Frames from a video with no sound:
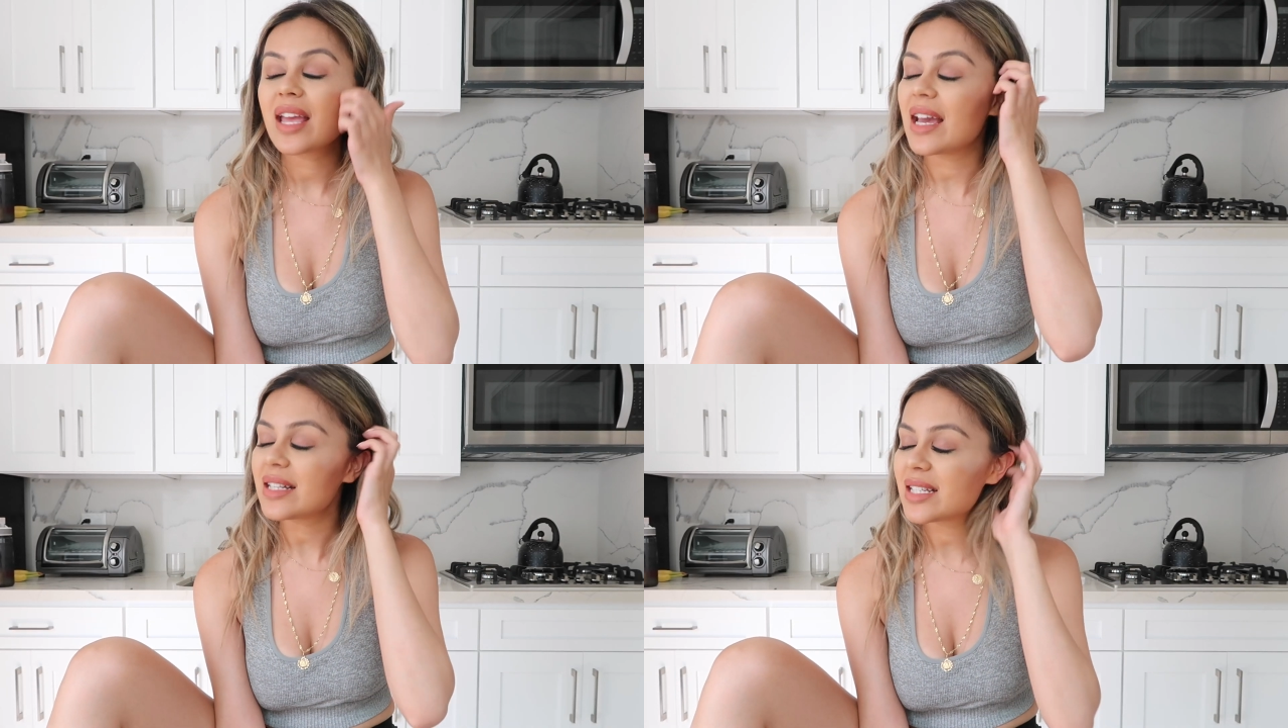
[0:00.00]

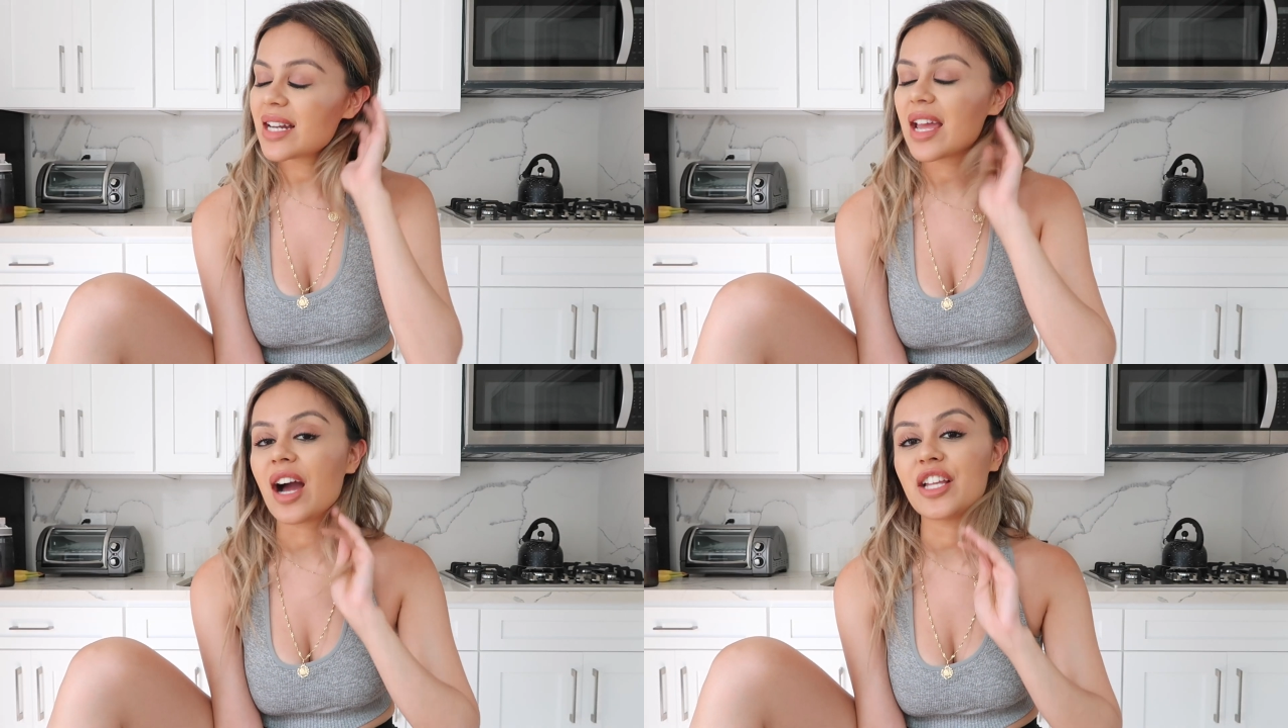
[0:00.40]

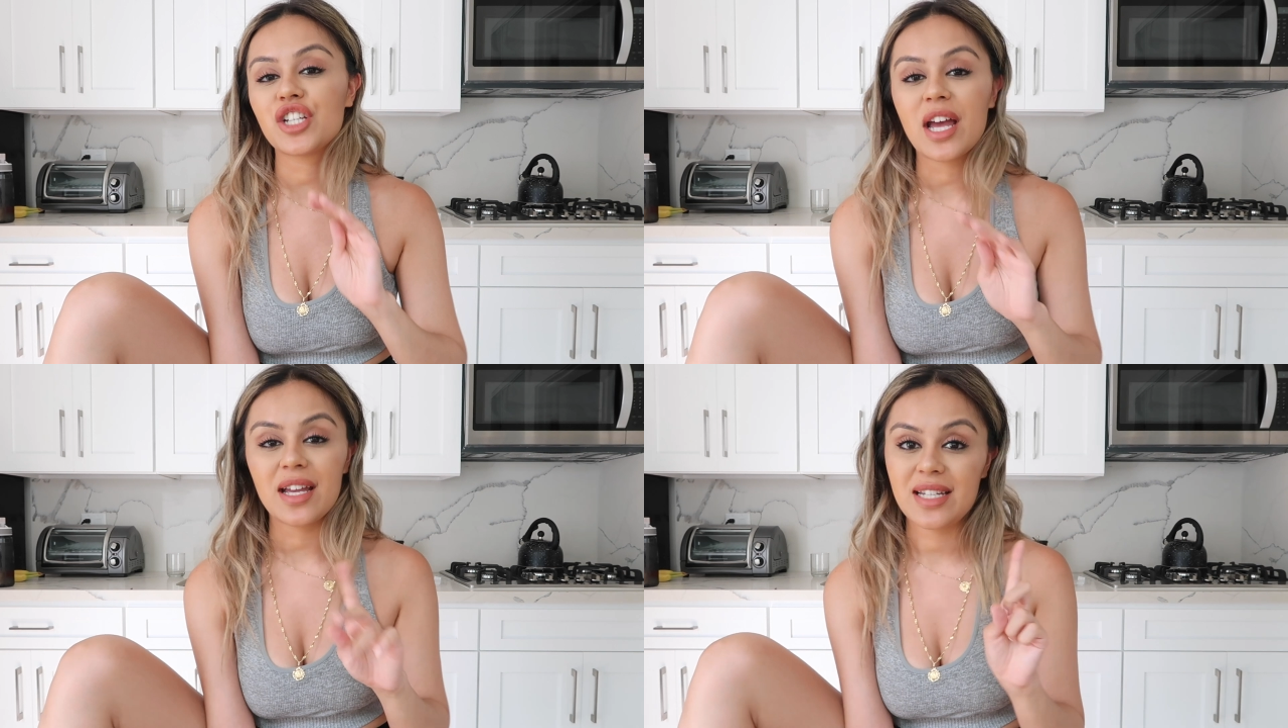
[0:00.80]
Yesterday I
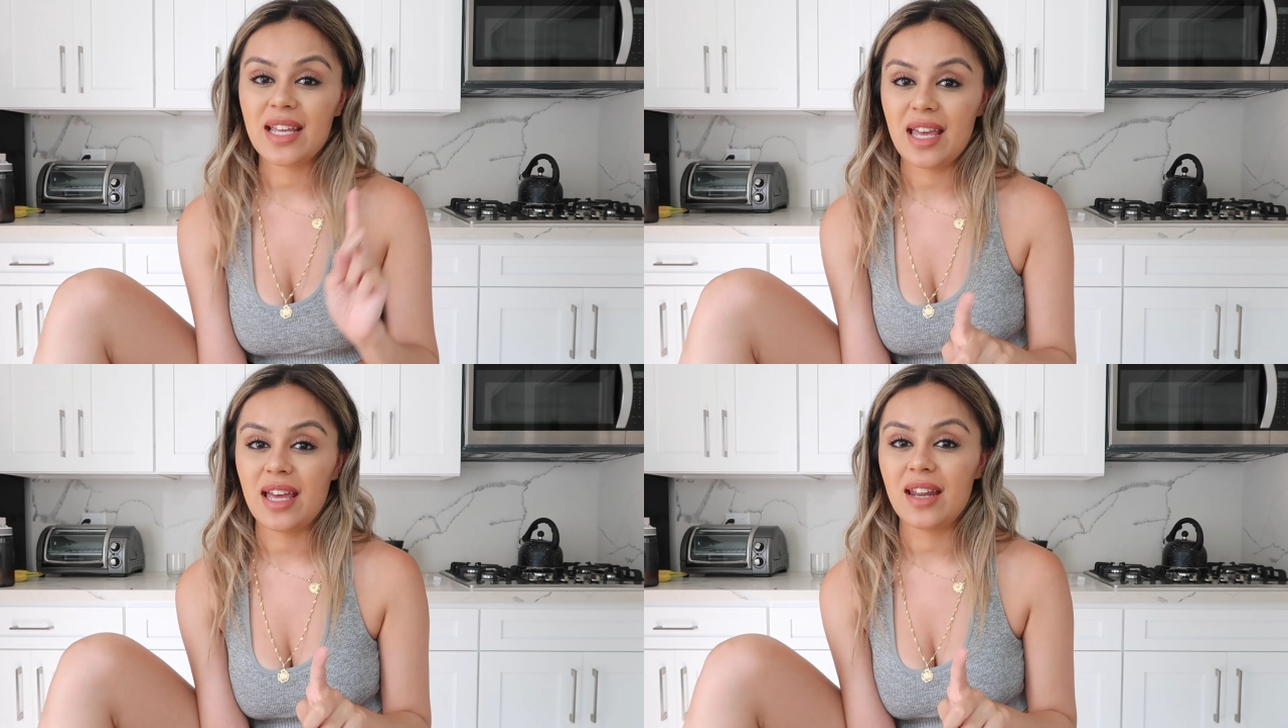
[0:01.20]
checked
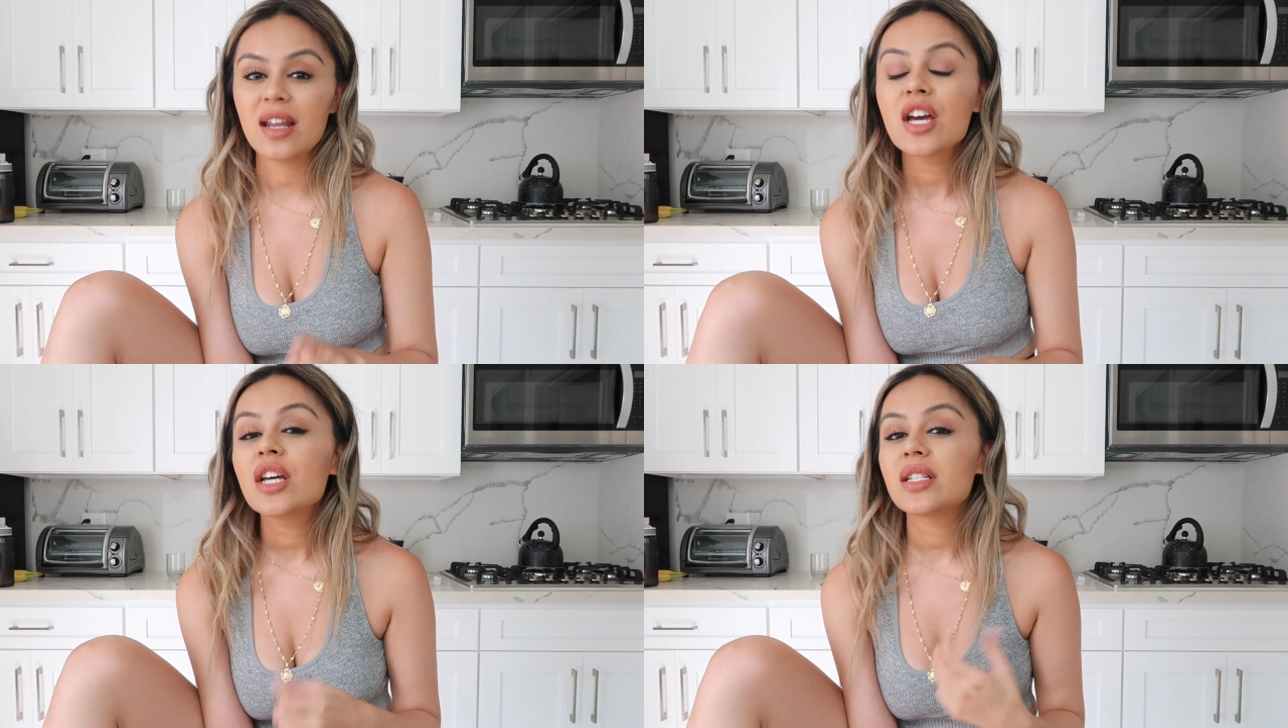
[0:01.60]

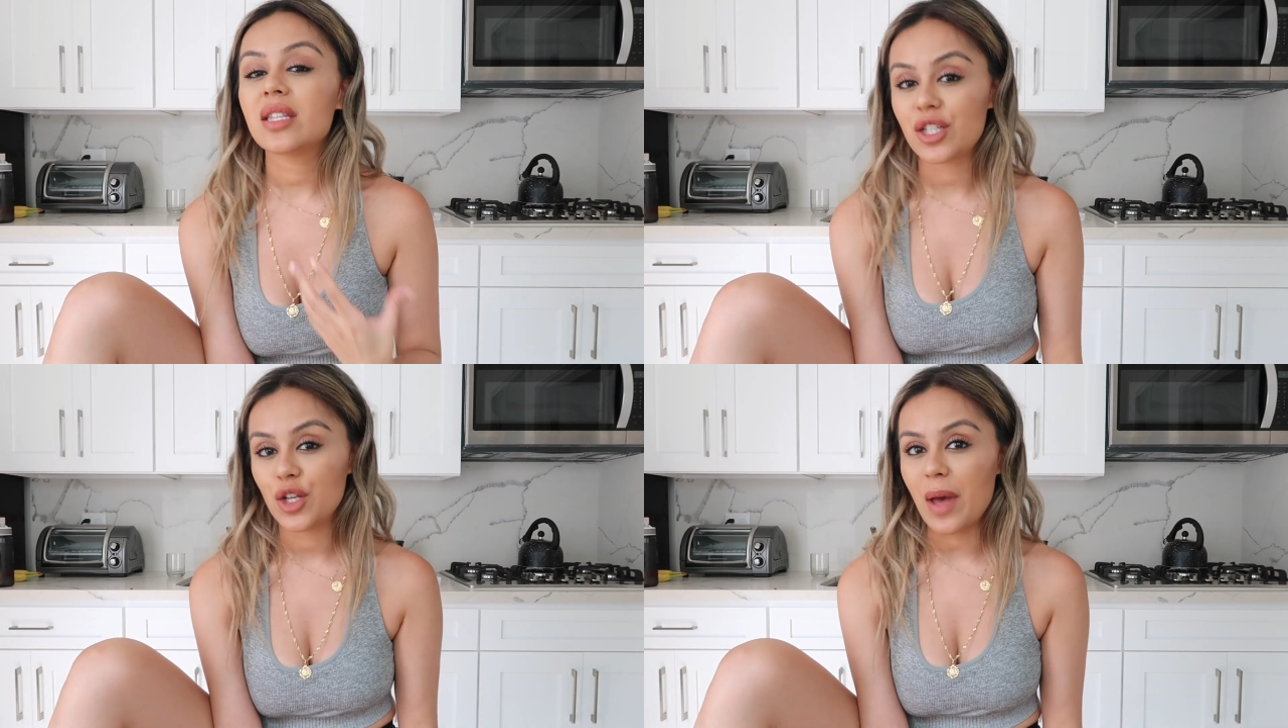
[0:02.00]
in
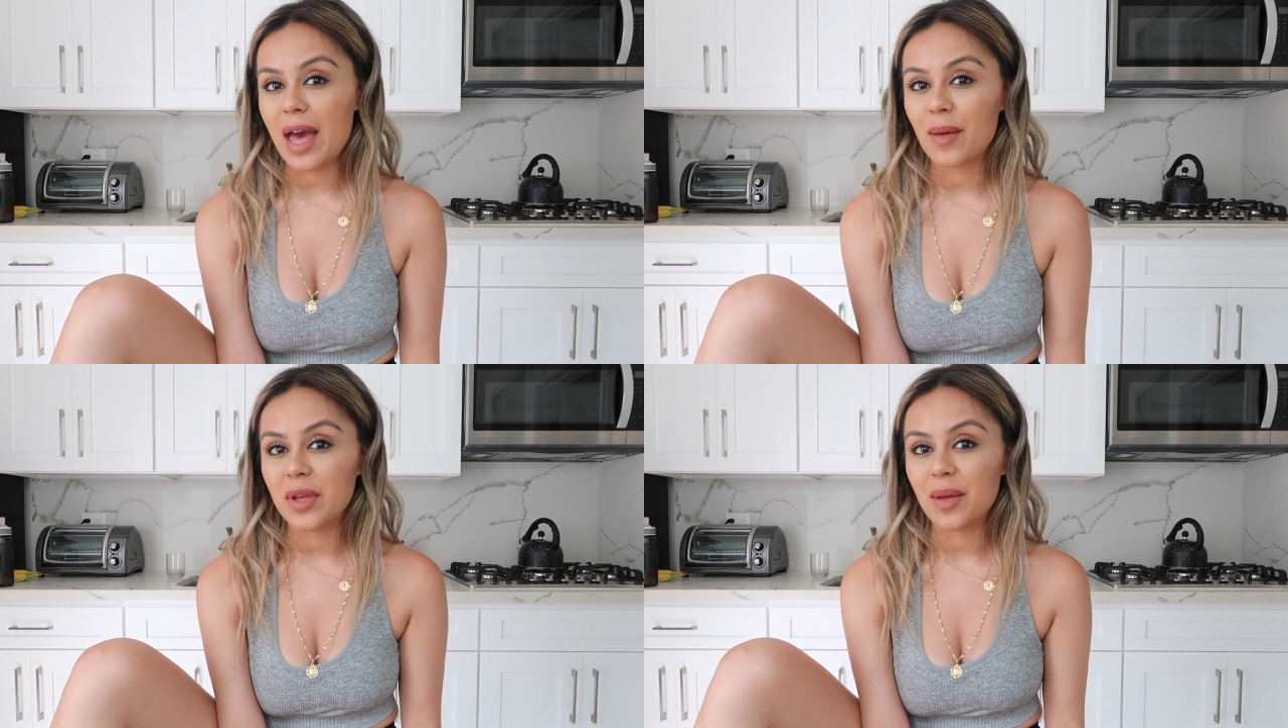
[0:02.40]
to this new
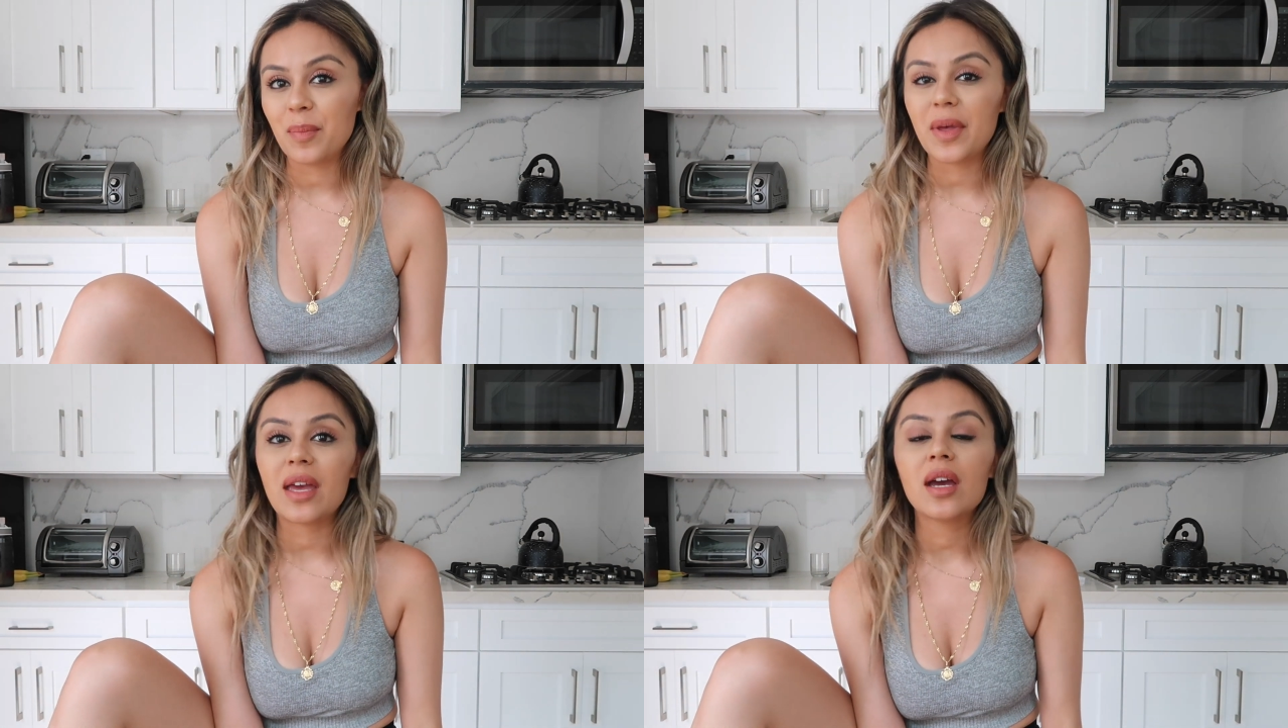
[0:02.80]

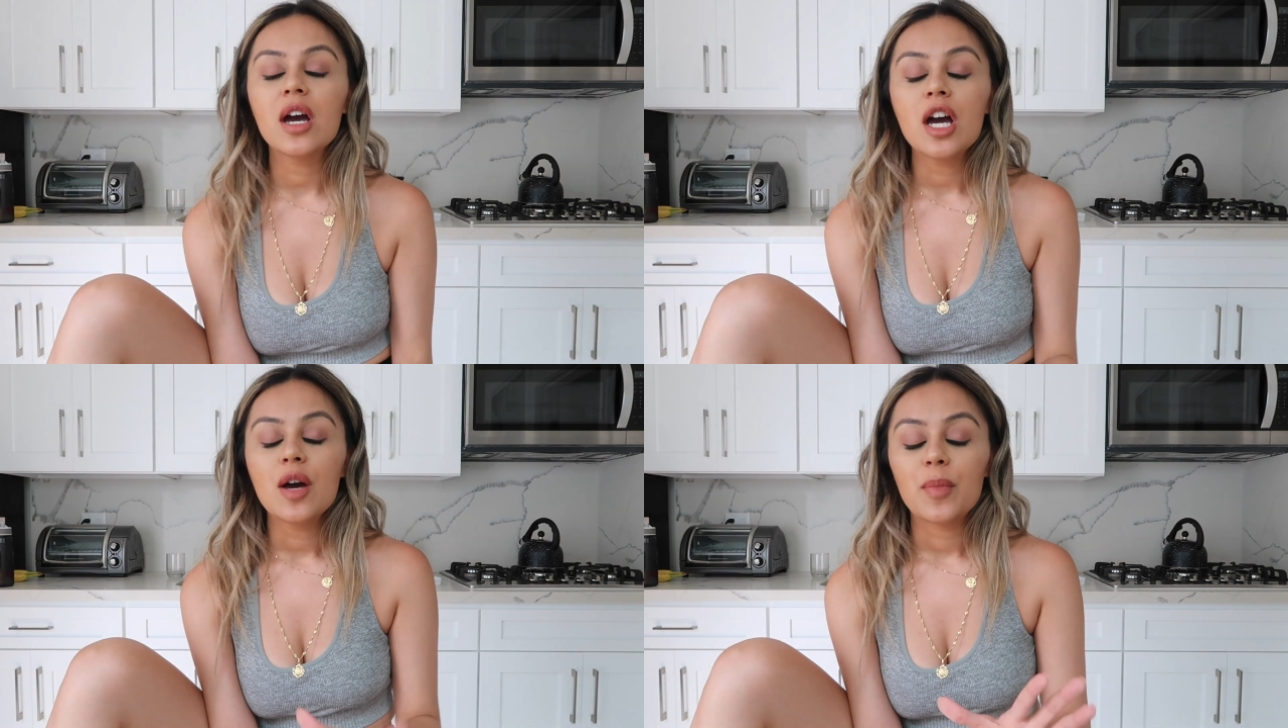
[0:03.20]
Airbnb